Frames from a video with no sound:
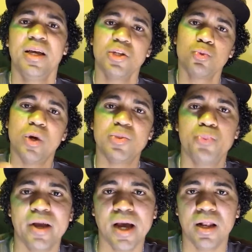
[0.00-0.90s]
Is
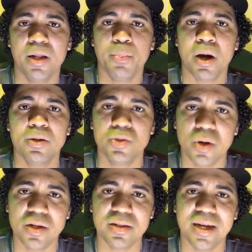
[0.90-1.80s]
Westbrook handling Paul
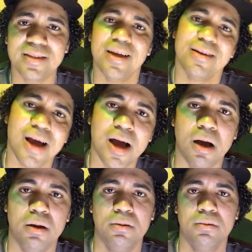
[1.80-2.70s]
George like that? No.